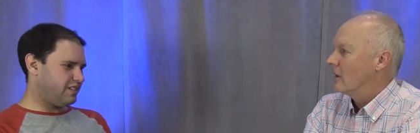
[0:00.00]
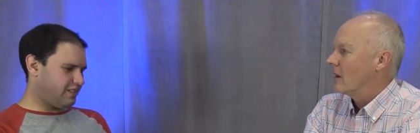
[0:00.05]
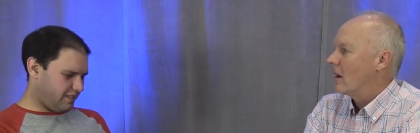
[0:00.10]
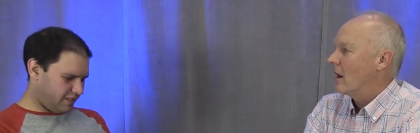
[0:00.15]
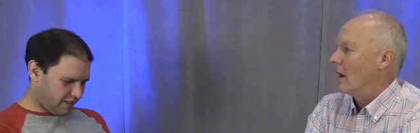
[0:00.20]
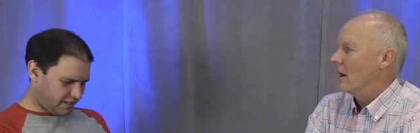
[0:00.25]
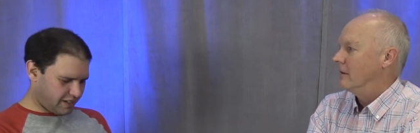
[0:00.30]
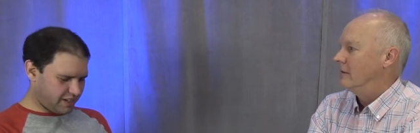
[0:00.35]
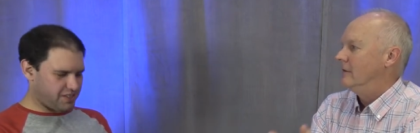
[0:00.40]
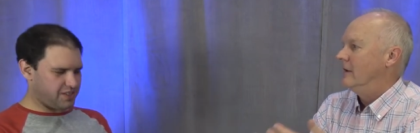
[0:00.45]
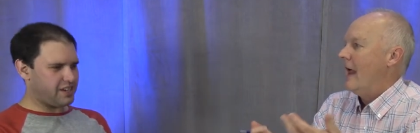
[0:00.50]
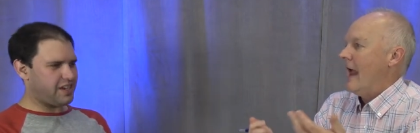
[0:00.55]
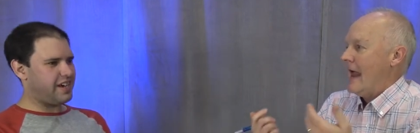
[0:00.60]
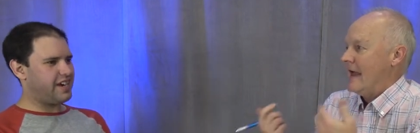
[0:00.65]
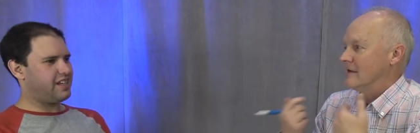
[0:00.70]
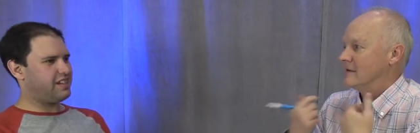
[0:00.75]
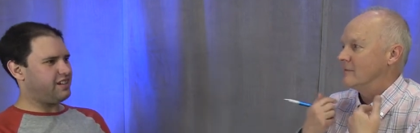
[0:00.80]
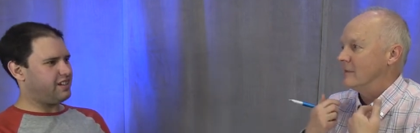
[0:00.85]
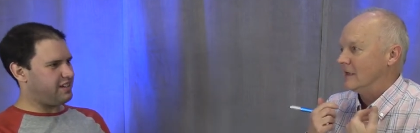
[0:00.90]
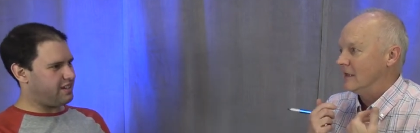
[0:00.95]
Speaker 1: car. Exactly.
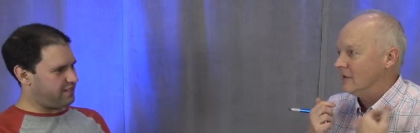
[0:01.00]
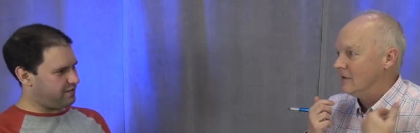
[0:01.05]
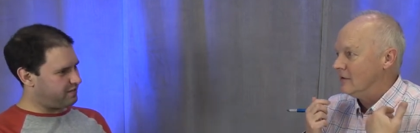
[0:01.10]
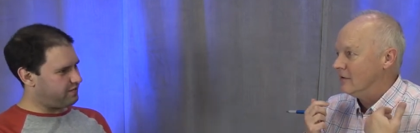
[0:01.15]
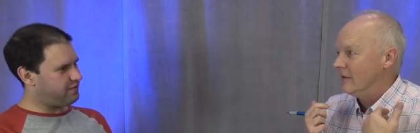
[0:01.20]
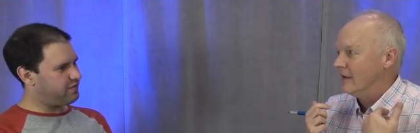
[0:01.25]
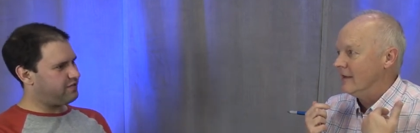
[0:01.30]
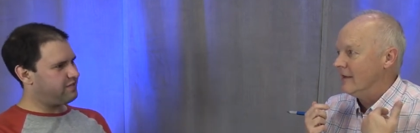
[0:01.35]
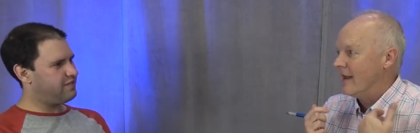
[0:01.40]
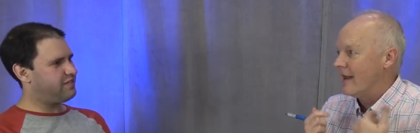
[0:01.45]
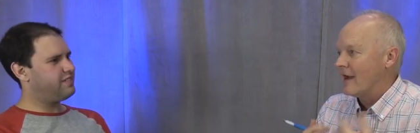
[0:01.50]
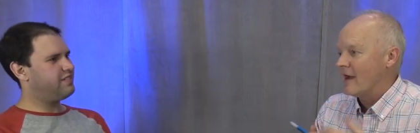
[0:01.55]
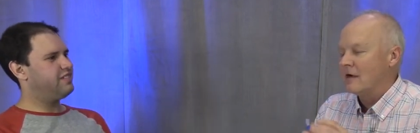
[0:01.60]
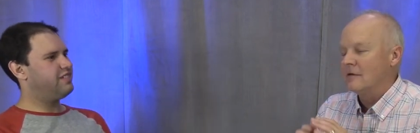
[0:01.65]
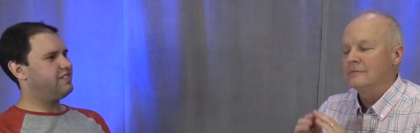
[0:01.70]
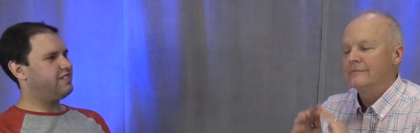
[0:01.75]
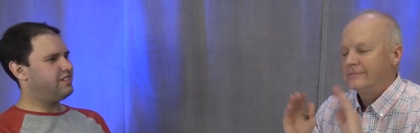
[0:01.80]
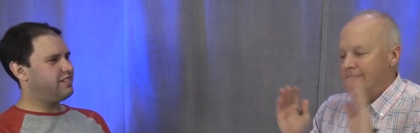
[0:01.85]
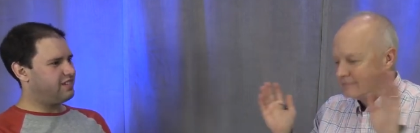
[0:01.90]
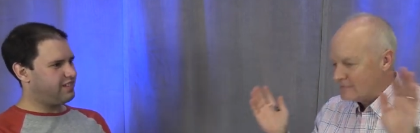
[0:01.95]
Asked me to do it
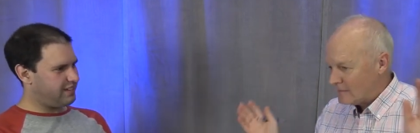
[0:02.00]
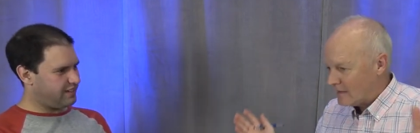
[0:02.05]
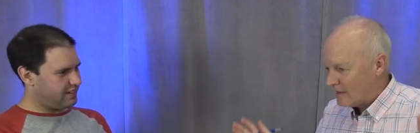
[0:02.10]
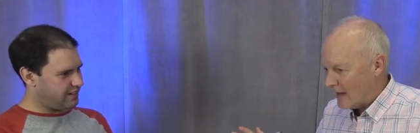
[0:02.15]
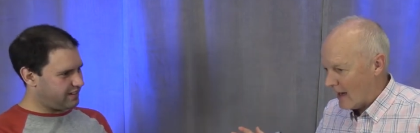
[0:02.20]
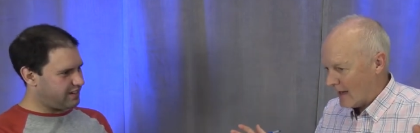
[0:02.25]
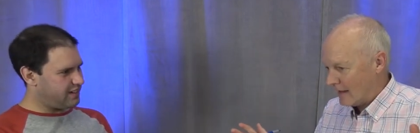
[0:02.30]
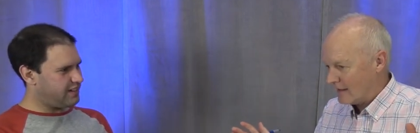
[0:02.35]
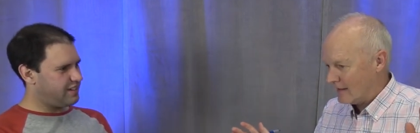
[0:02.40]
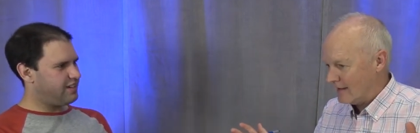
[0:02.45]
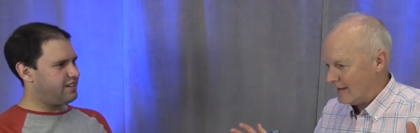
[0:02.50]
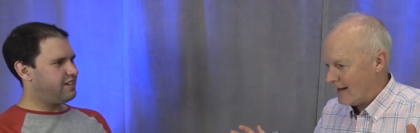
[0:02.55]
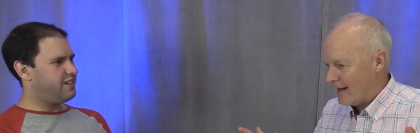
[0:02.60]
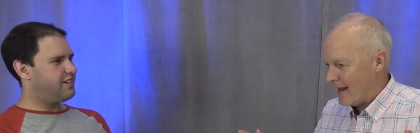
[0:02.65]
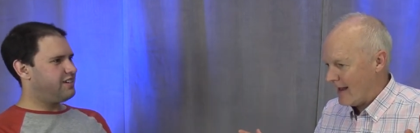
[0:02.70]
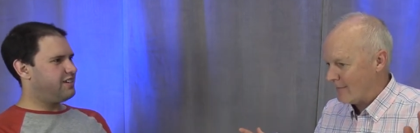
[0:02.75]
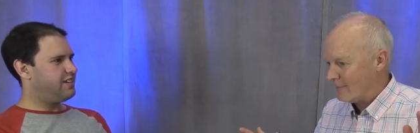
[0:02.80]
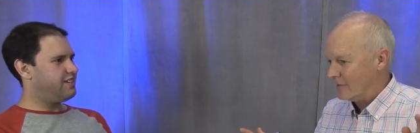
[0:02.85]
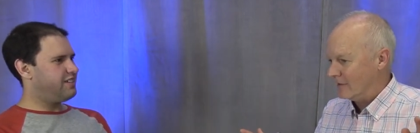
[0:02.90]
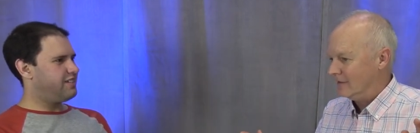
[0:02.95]
now, not going to
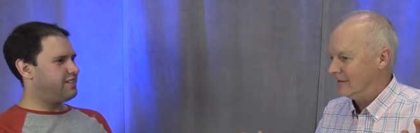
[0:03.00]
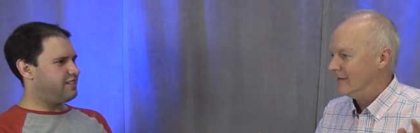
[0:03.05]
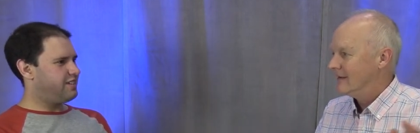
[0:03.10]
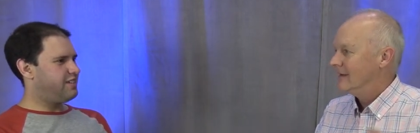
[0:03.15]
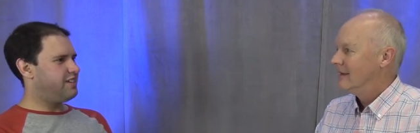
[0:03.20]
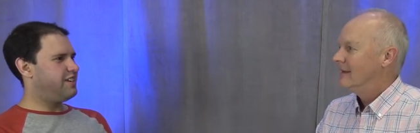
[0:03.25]
happen.